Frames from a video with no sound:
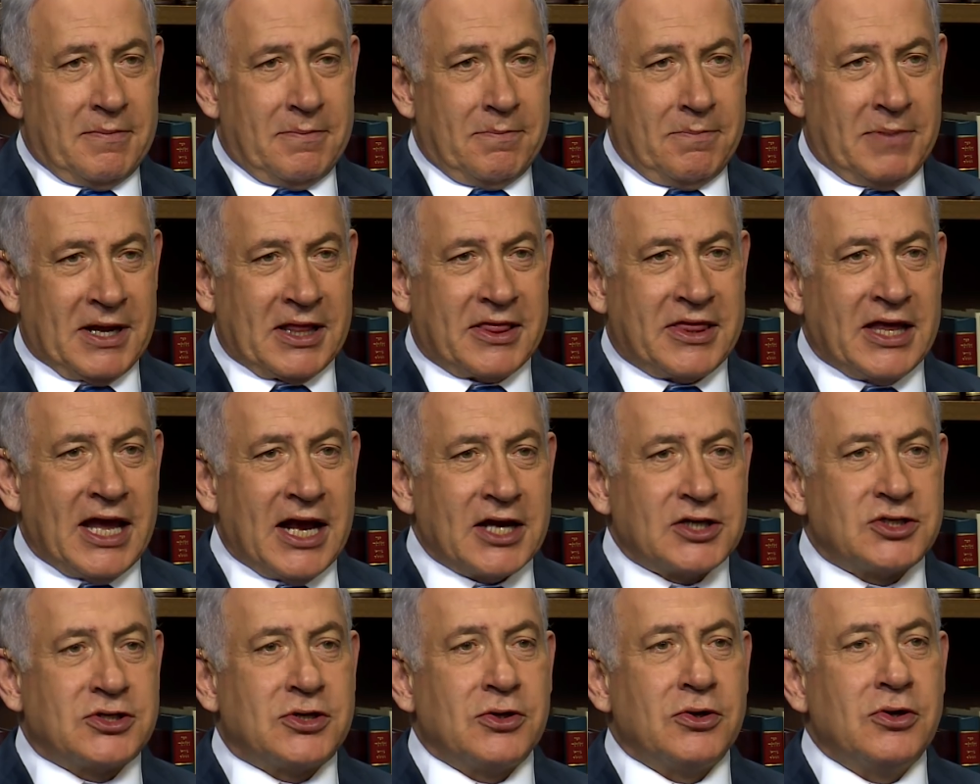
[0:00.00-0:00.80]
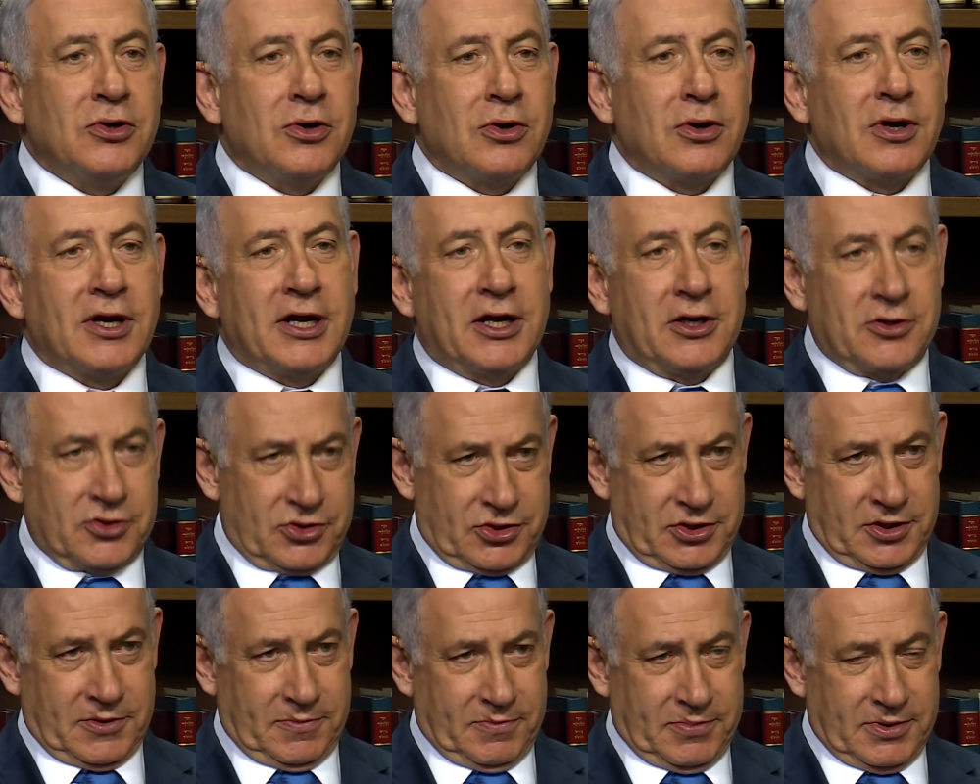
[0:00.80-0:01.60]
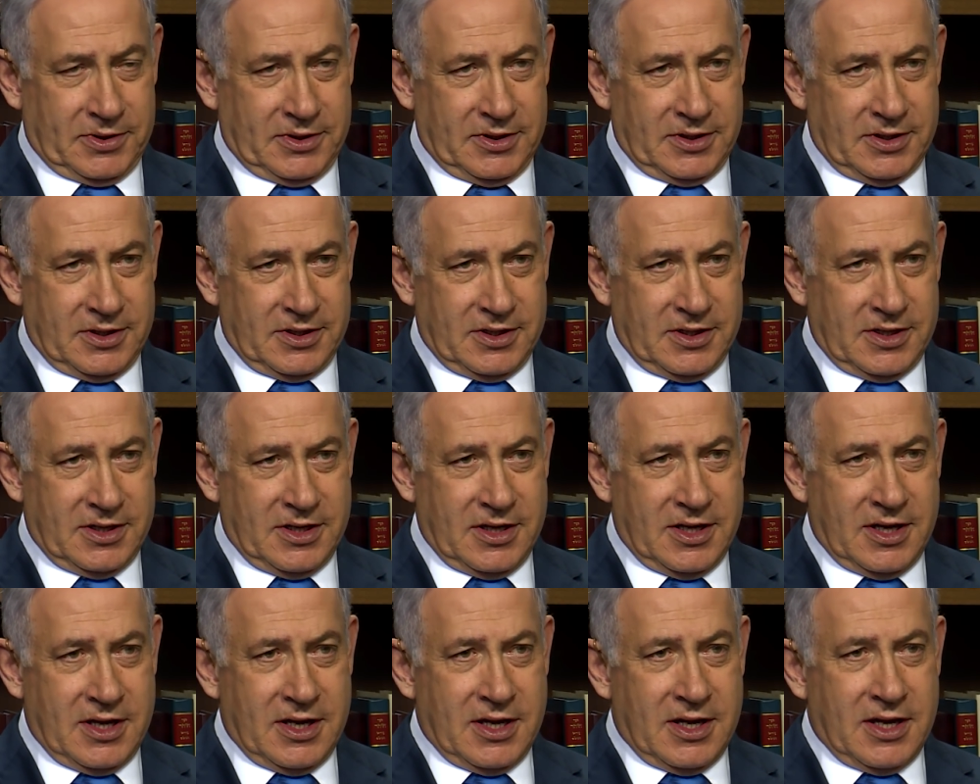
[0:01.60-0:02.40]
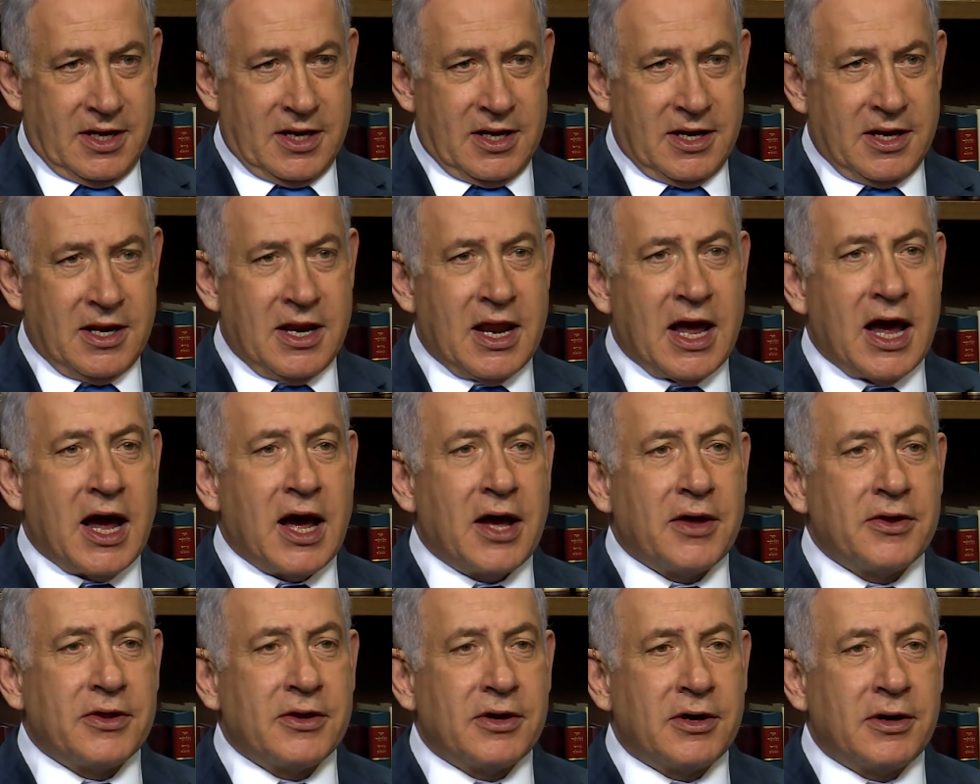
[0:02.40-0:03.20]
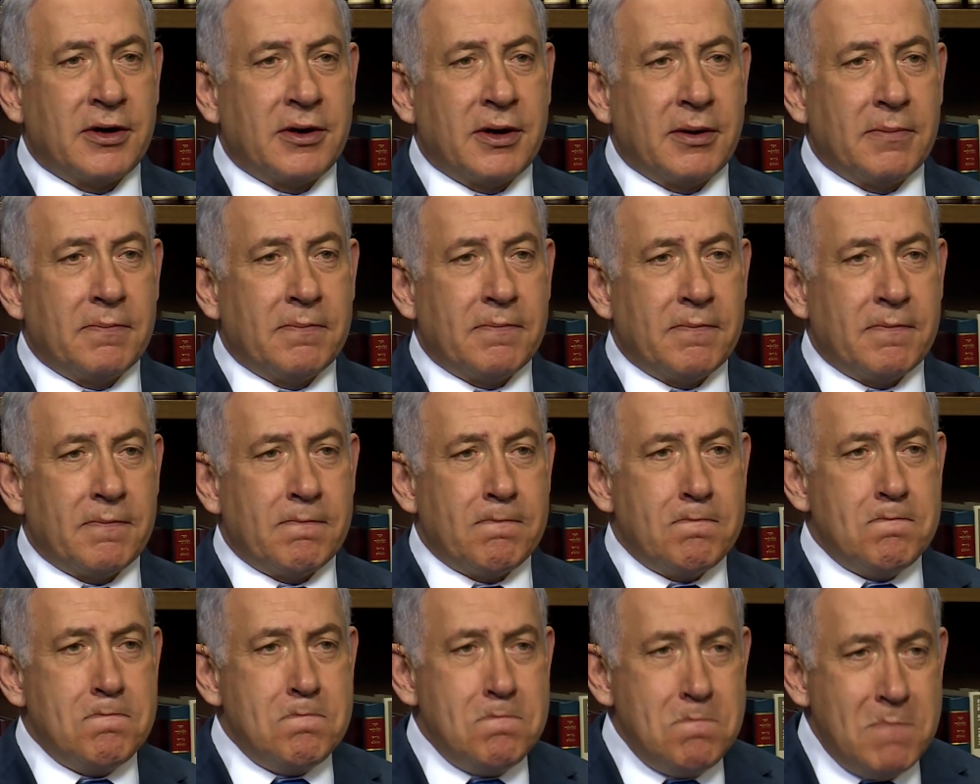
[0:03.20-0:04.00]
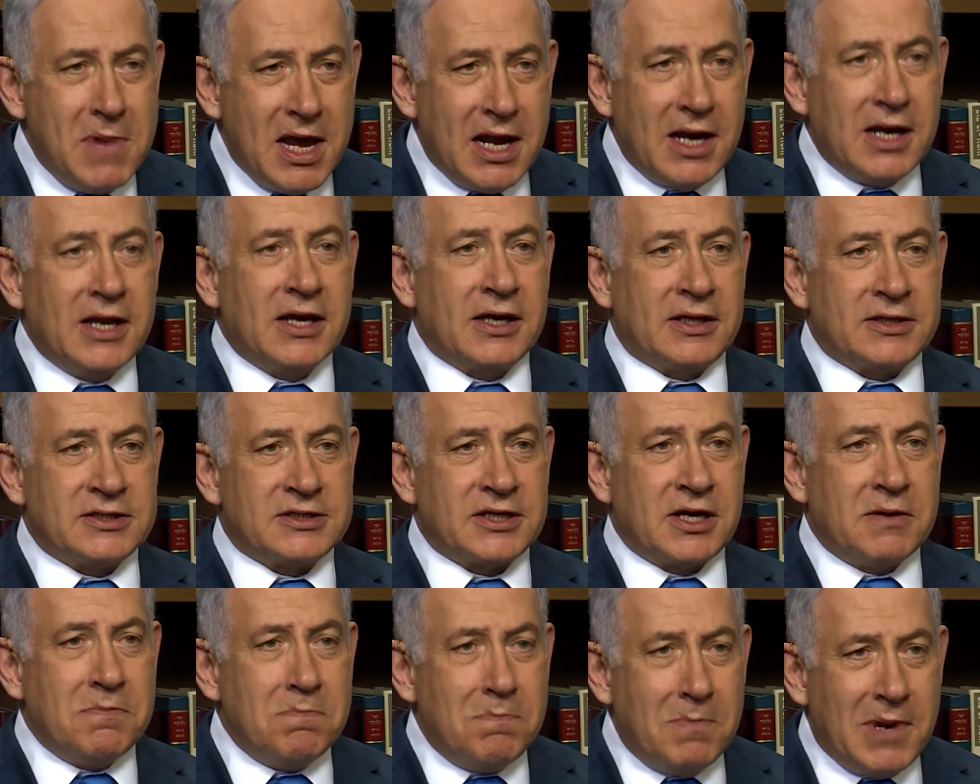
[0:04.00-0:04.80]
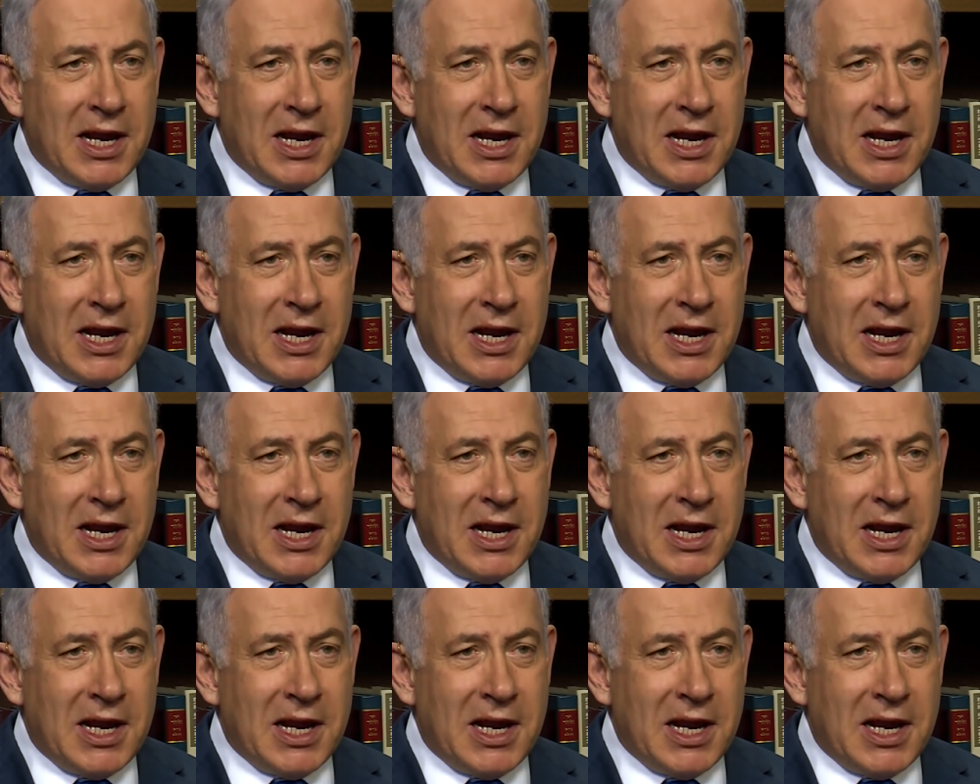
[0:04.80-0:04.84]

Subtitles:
But thanks to your leadership, now there are millions and